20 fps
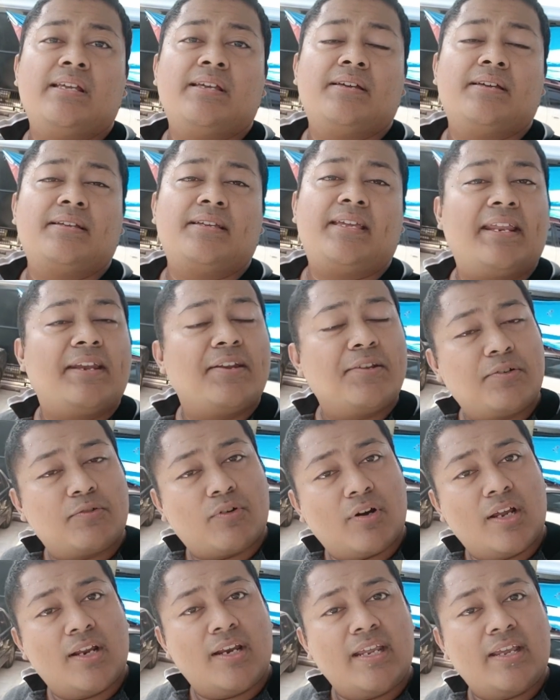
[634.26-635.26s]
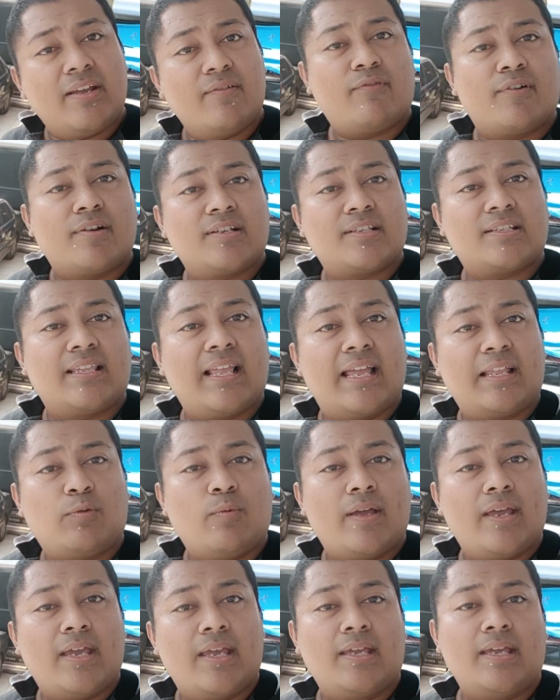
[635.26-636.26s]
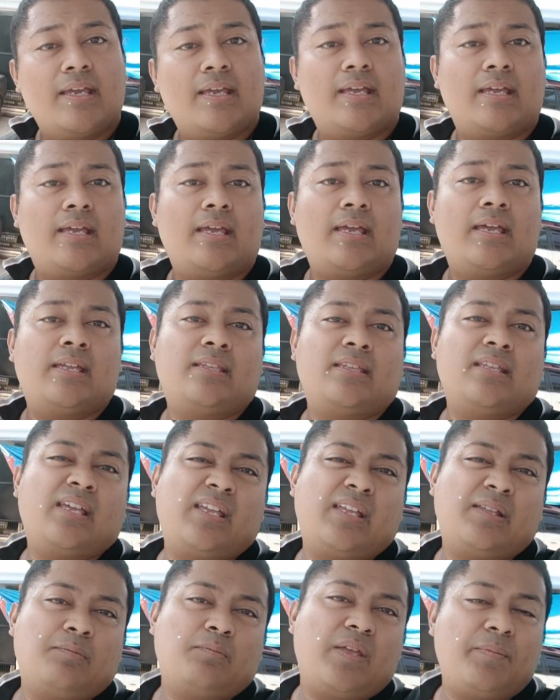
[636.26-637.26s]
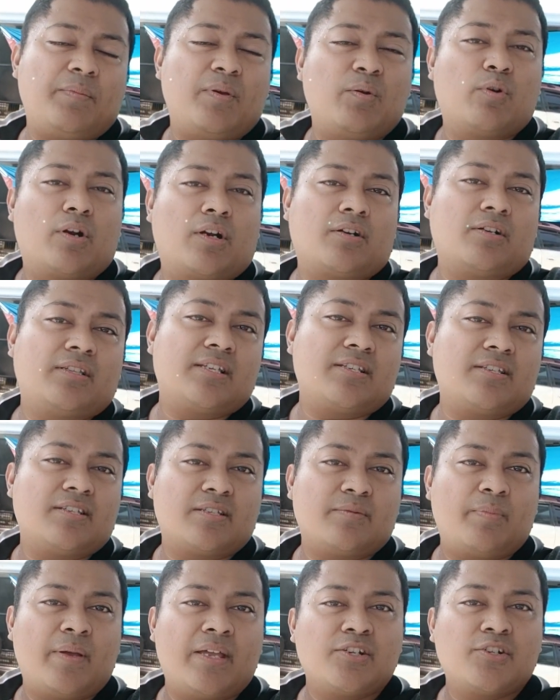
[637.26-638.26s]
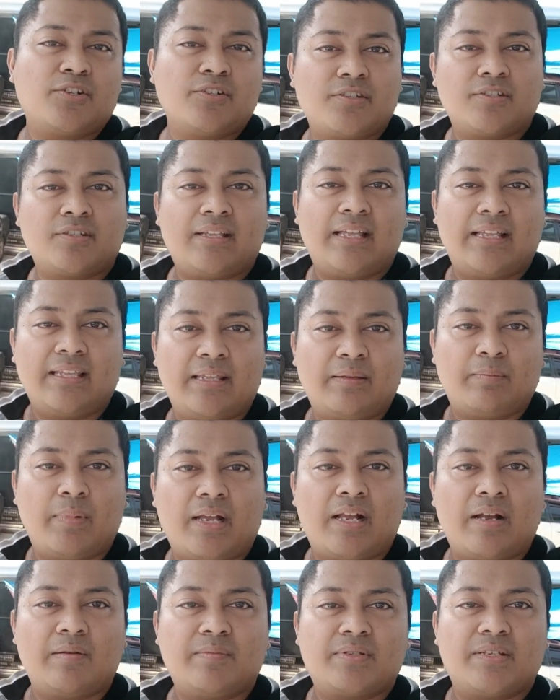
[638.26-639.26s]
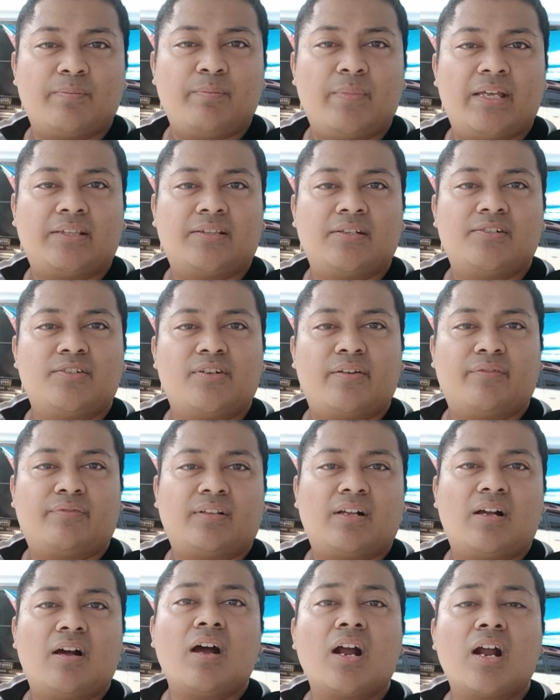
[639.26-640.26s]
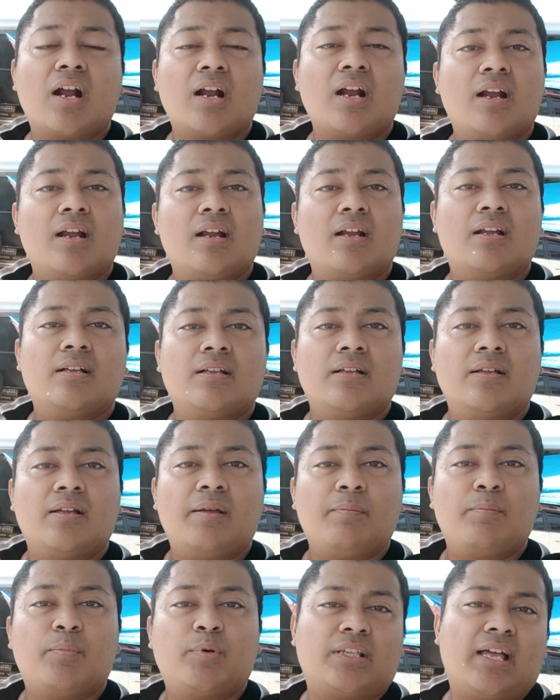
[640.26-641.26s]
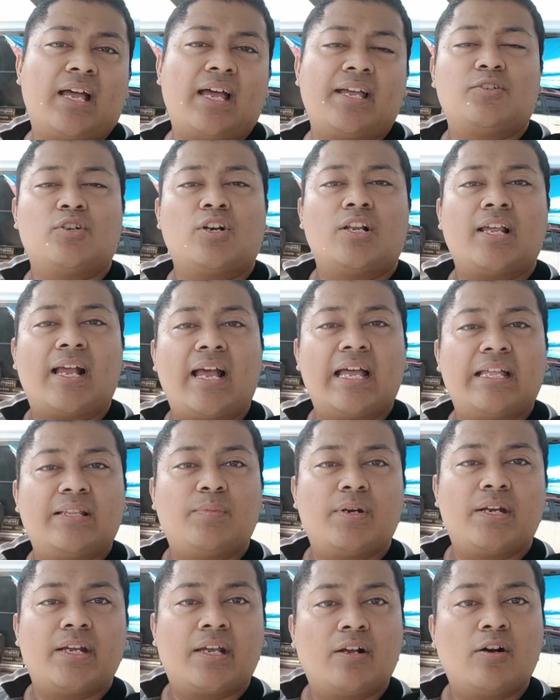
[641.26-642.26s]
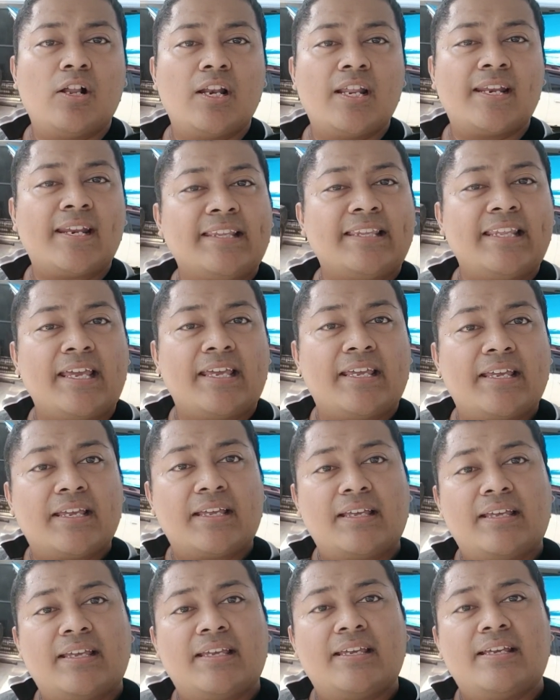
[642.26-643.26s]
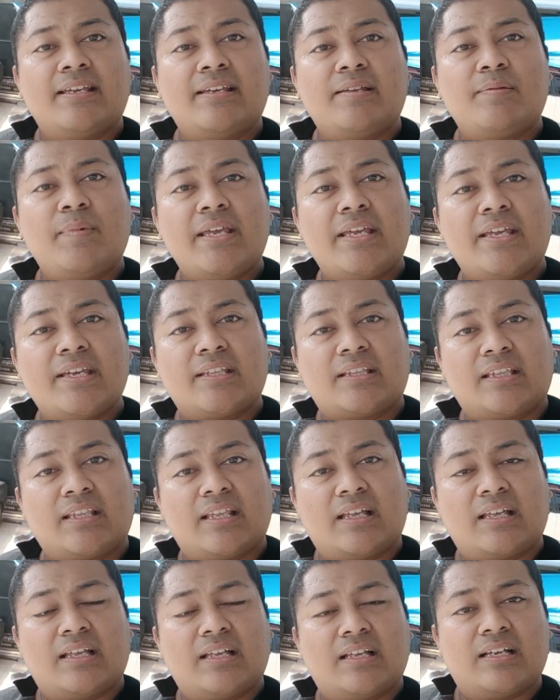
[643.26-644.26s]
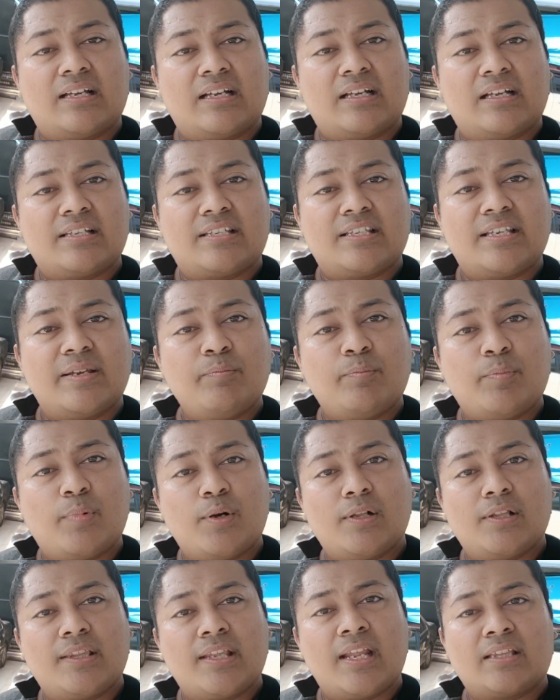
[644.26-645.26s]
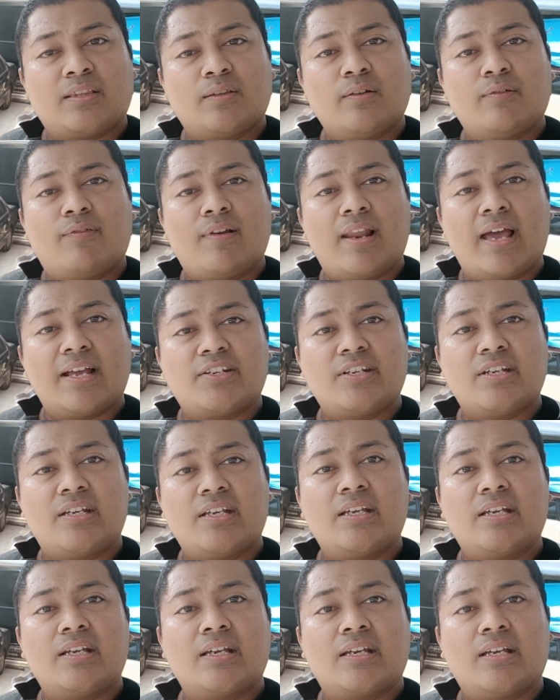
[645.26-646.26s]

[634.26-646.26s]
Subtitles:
get it running first that way, and then maybe work on the suspension so that it becomes a better drift car. Put a hydraulic handbrake, call it a day. You make it simple, not too flashy.